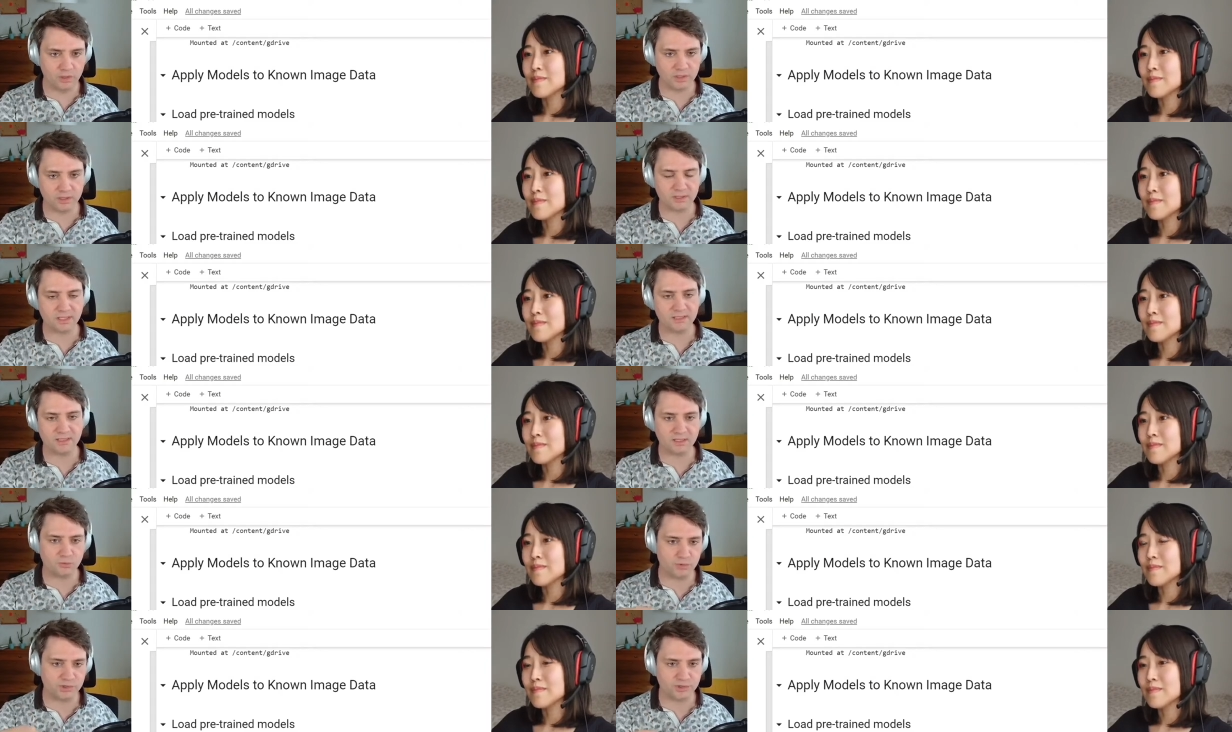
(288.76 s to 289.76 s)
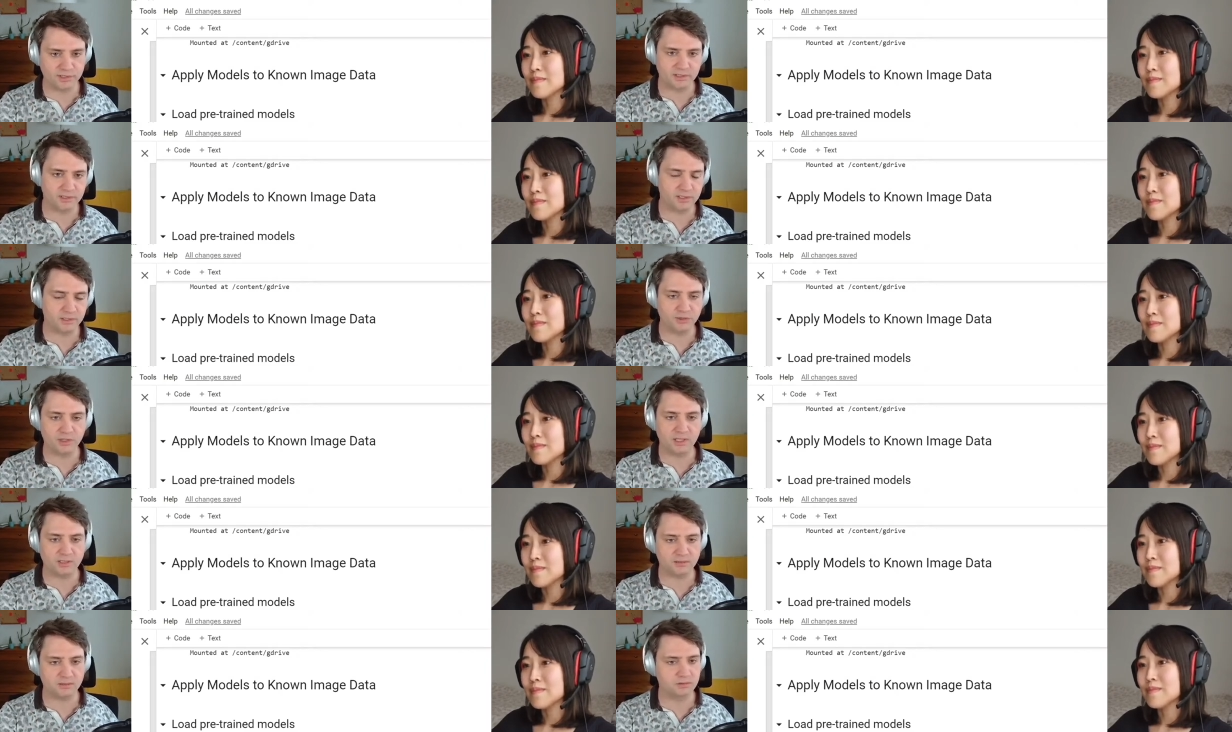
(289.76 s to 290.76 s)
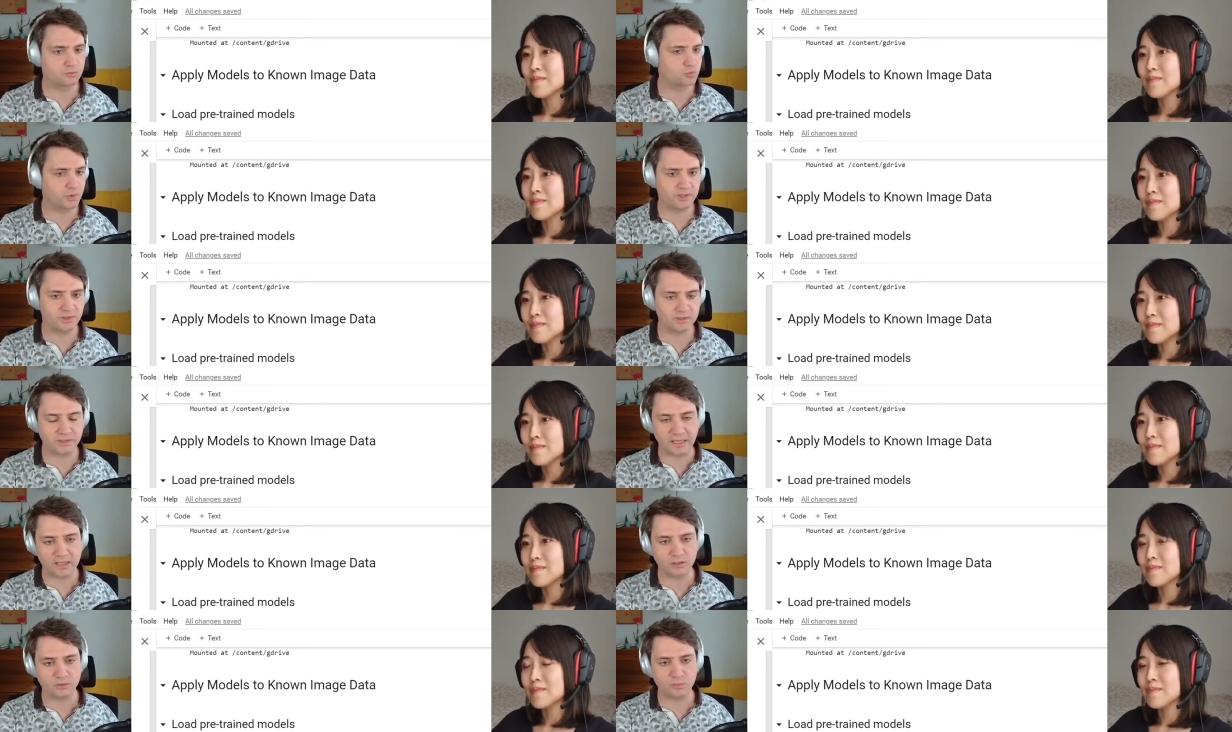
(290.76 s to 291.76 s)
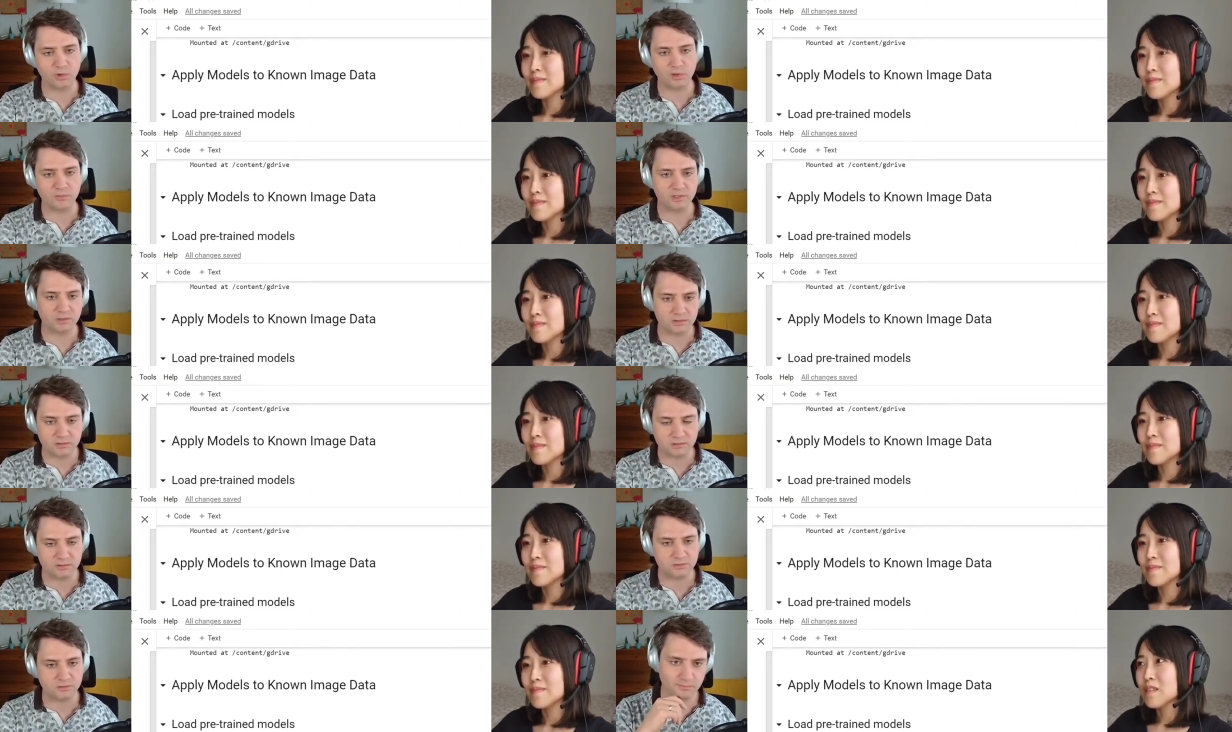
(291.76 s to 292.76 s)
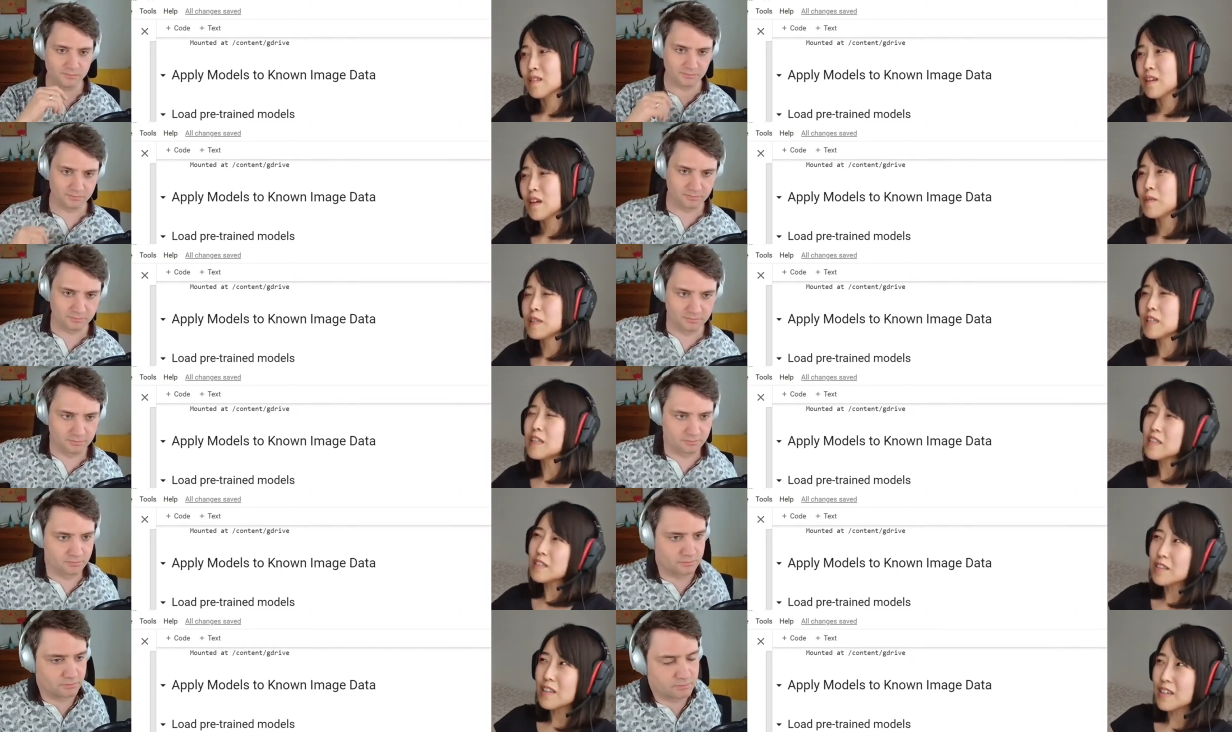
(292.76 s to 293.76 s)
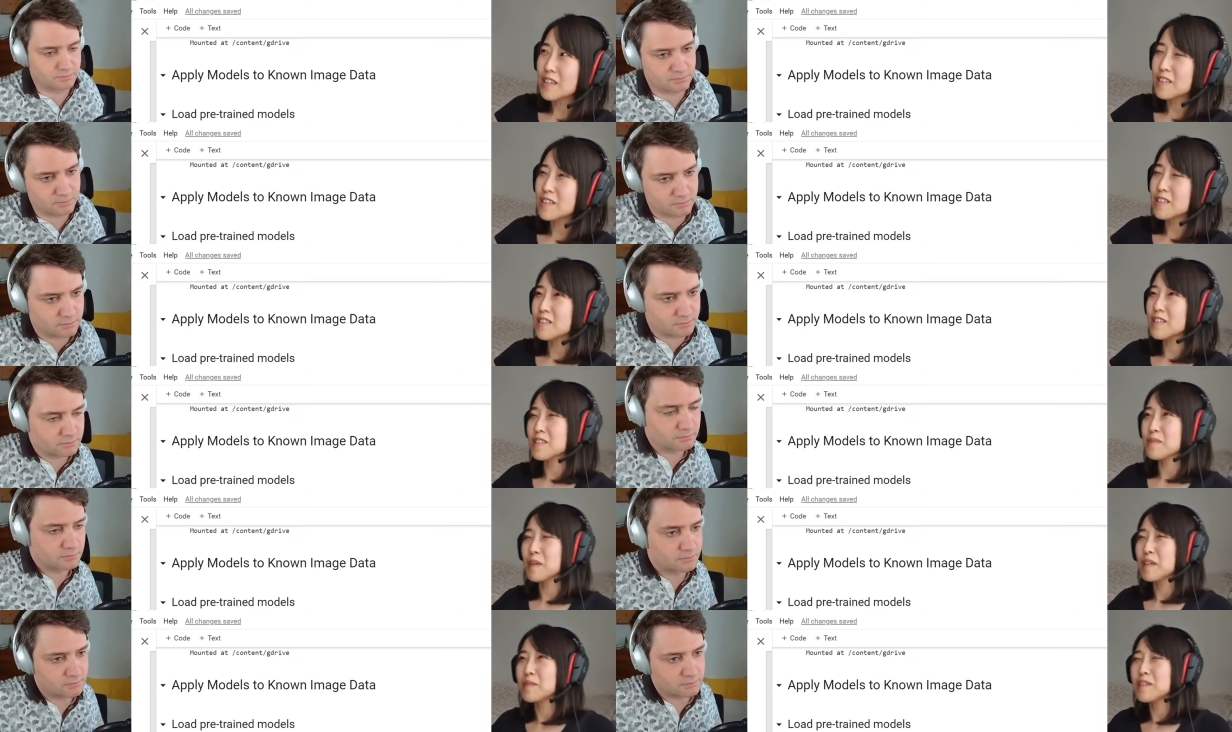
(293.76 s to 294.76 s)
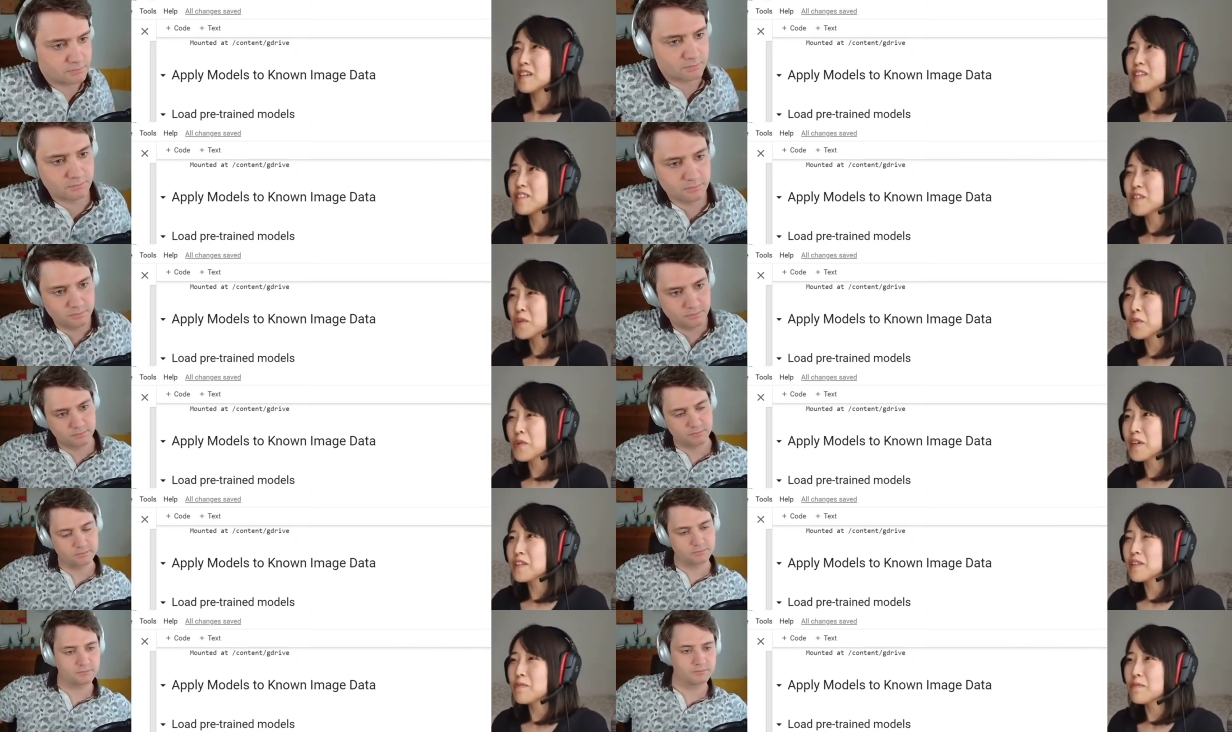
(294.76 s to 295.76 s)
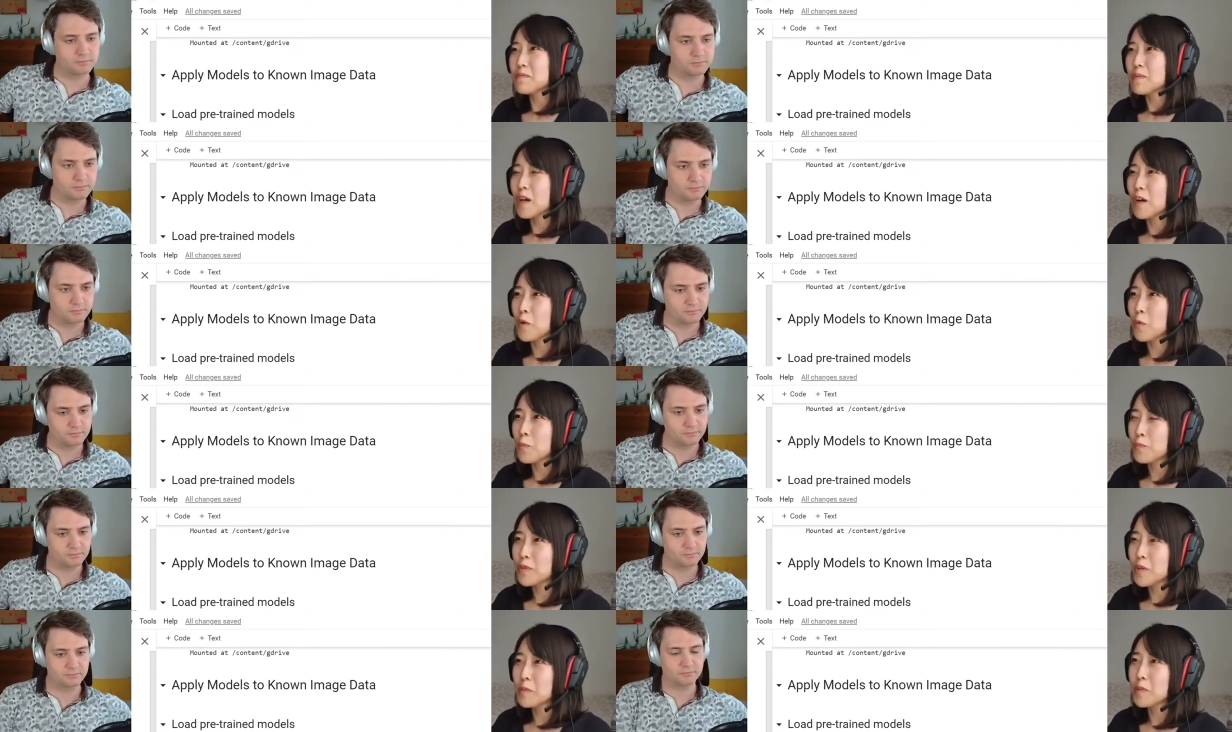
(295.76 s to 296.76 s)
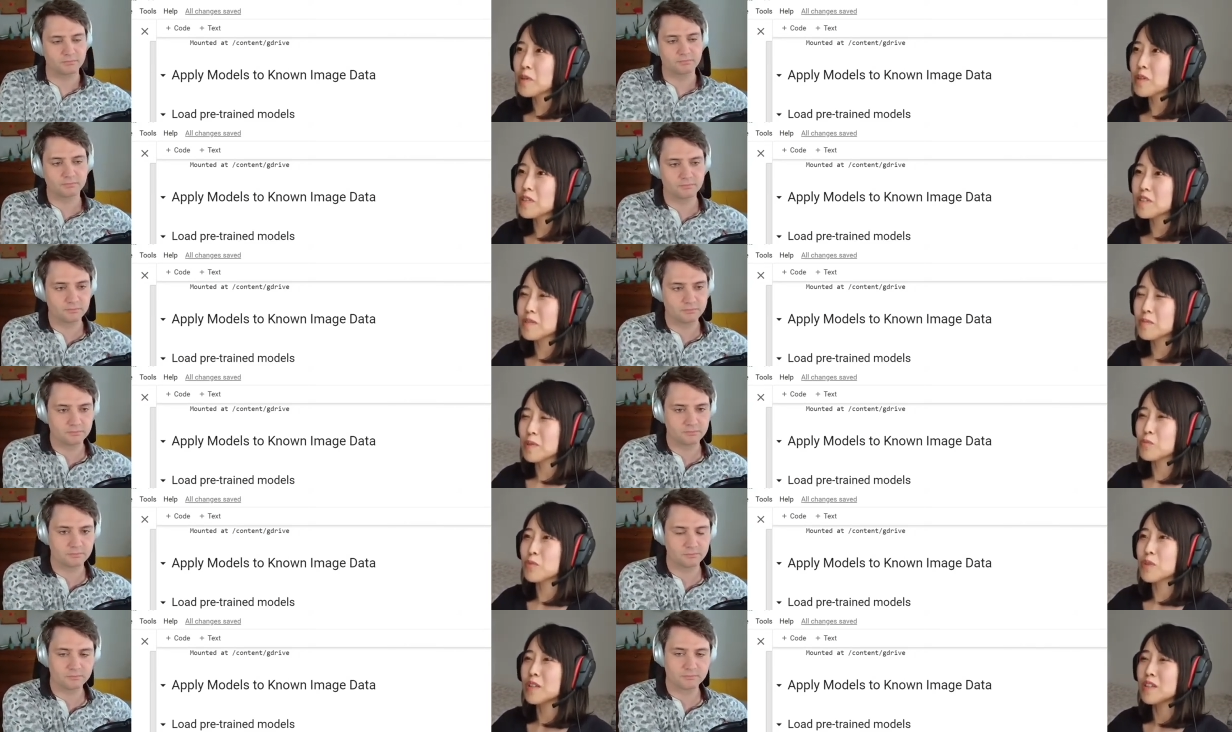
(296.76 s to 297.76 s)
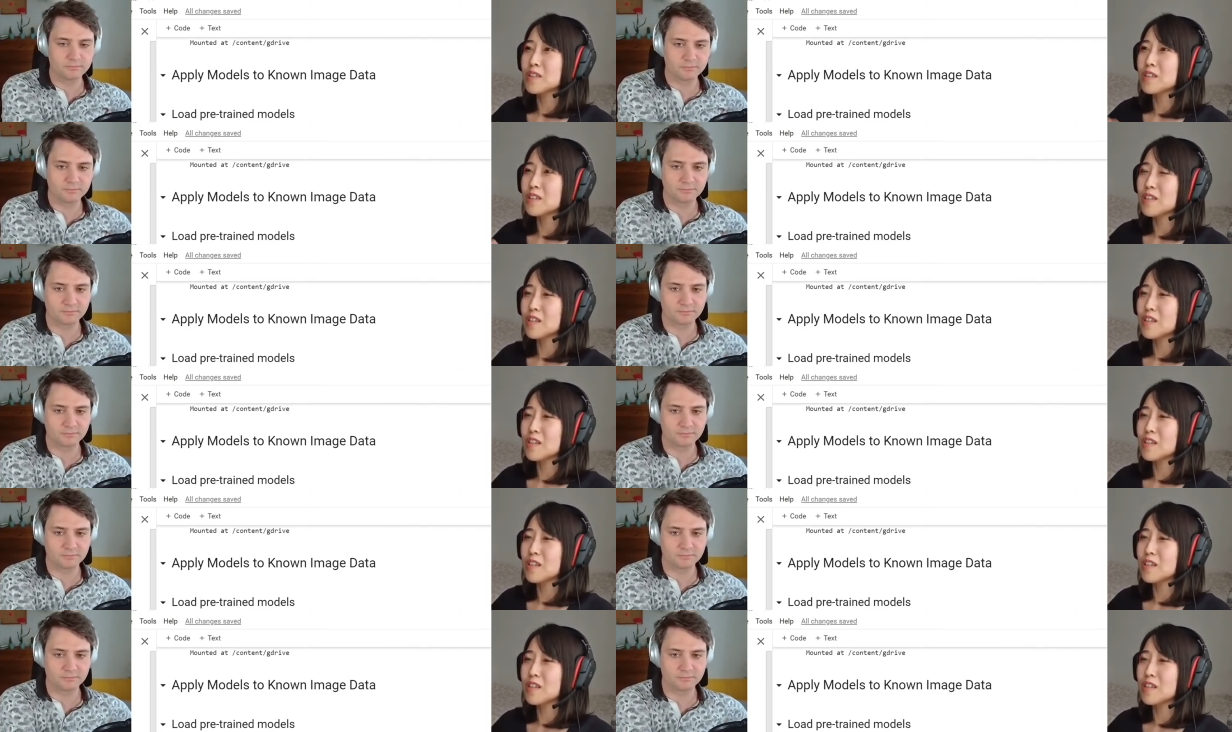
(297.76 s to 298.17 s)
Speaker 1: it and then we just initialize it with standard parameters. I
Speaker 2: mean, initialize is maybe not the correct terminology, but we